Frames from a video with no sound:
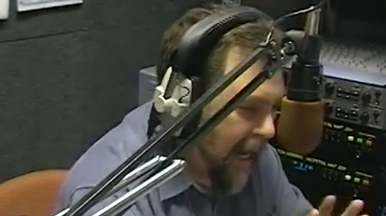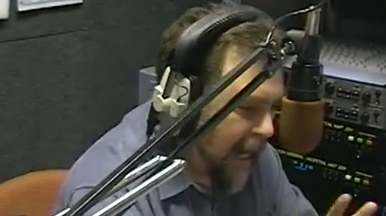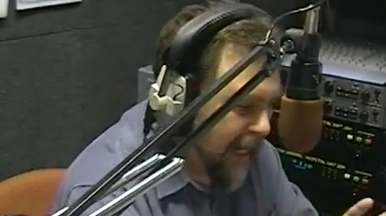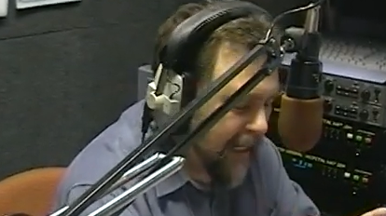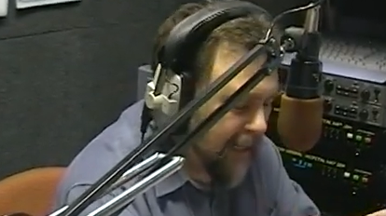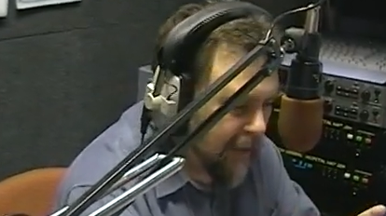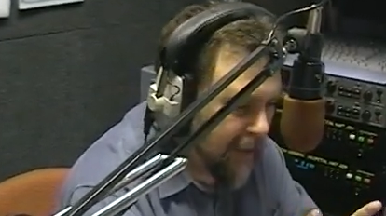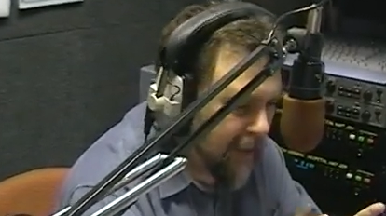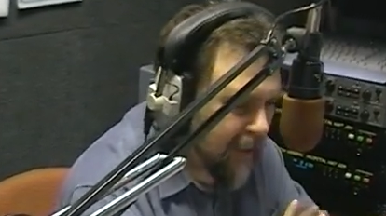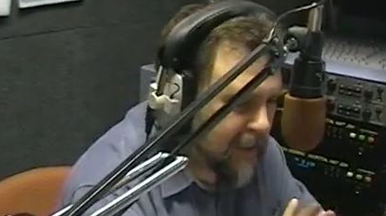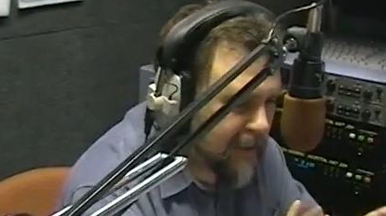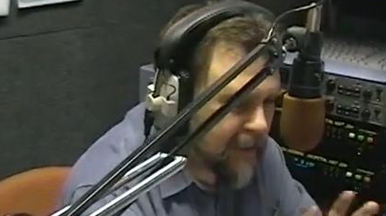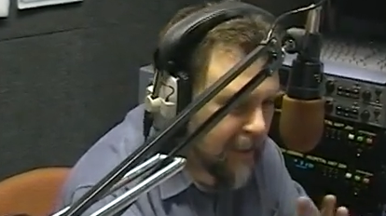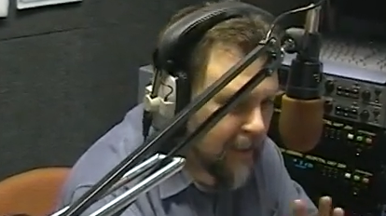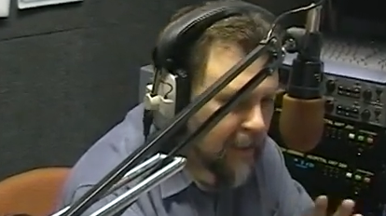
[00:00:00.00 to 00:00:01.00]
he
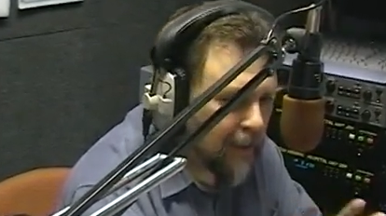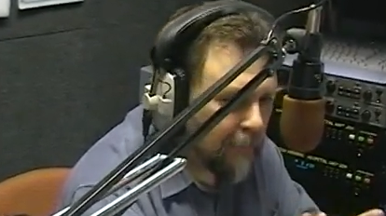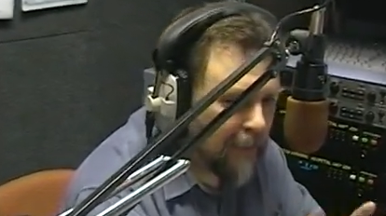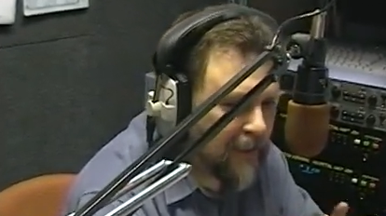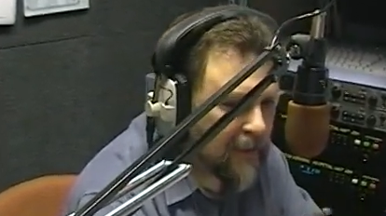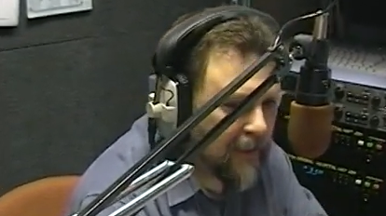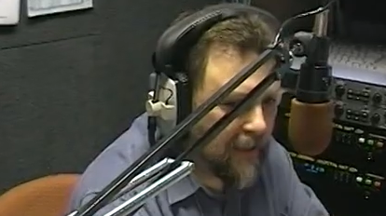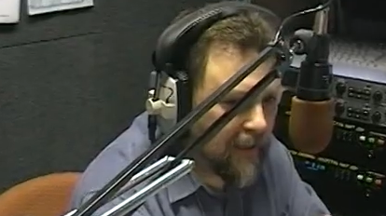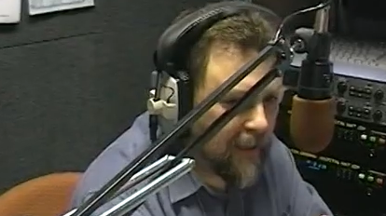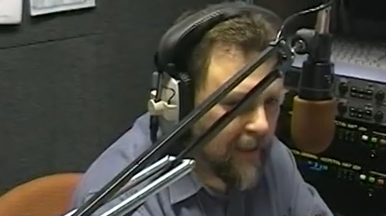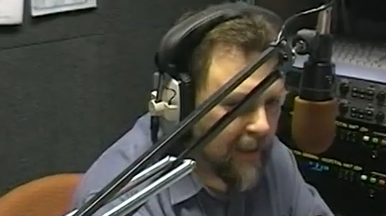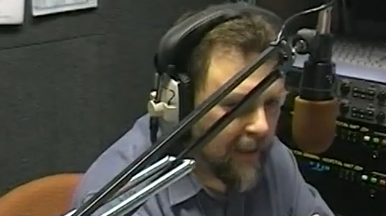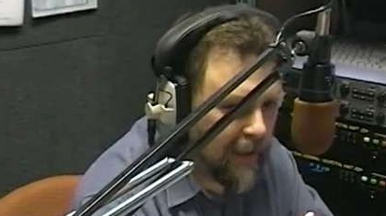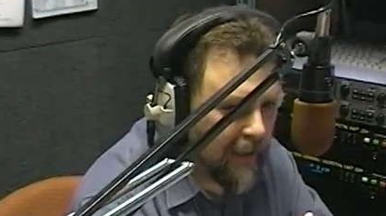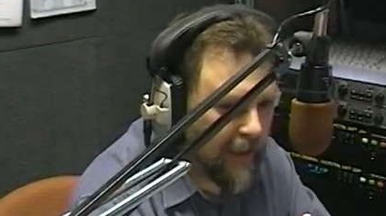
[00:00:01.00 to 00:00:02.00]
liked a little bit of the
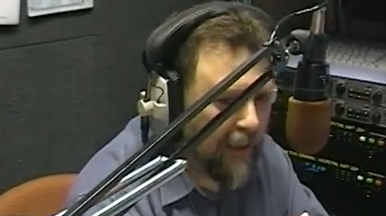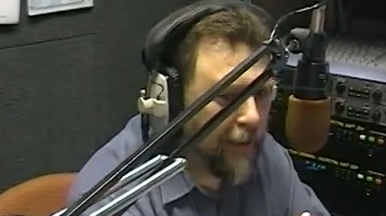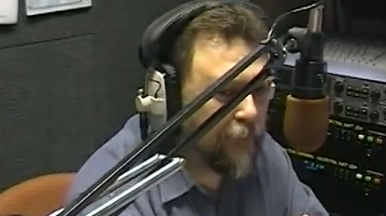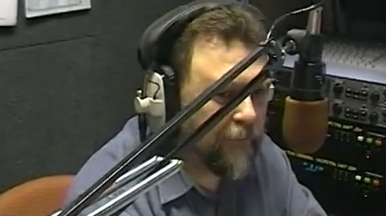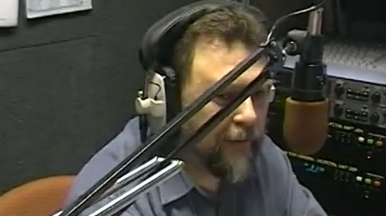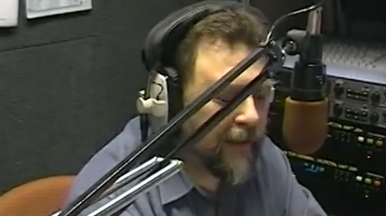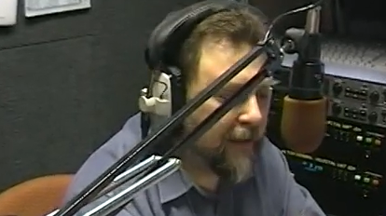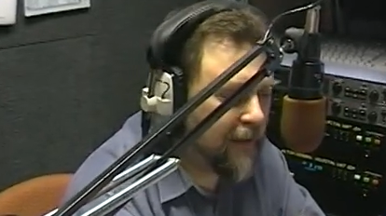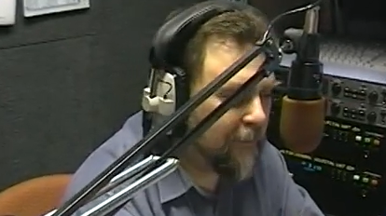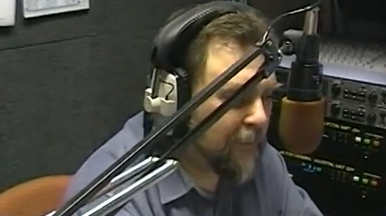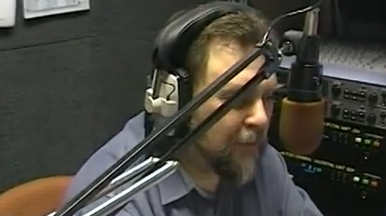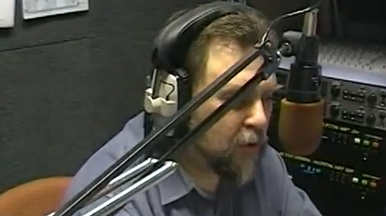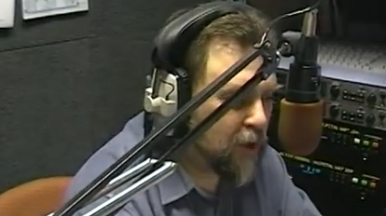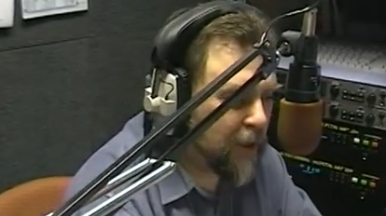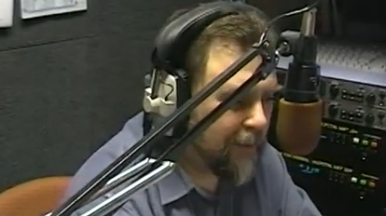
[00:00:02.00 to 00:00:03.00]
Elvina
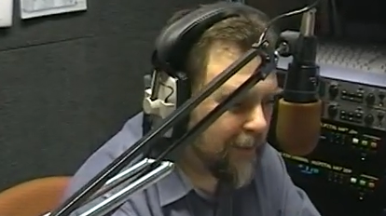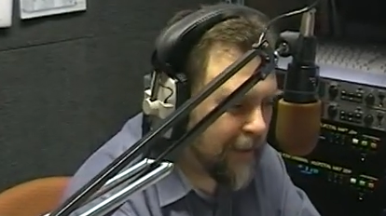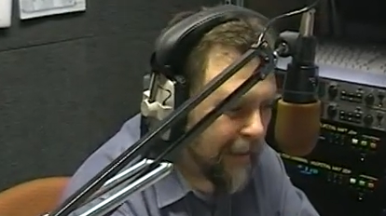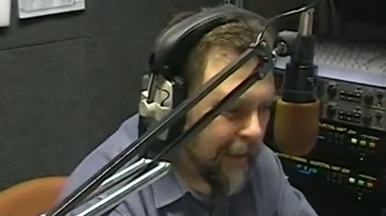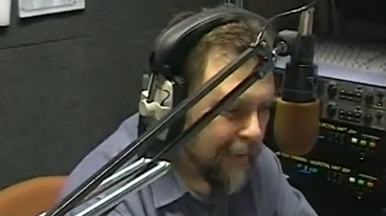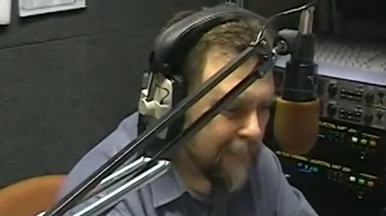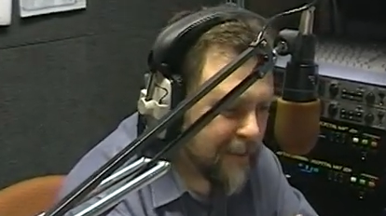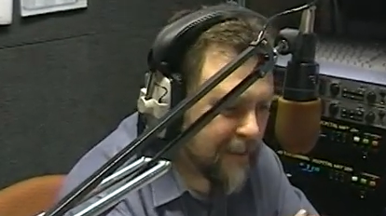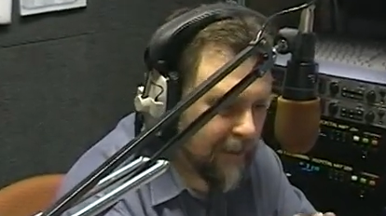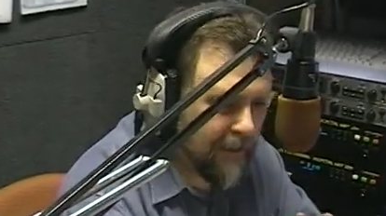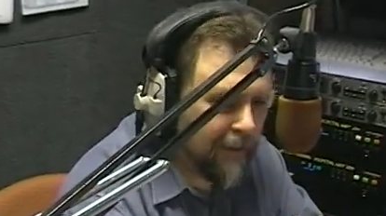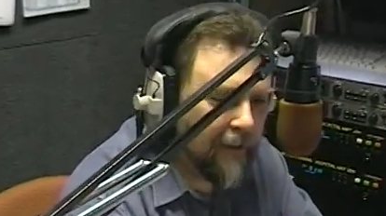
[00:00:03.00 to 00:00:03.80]
Mucho Collapso,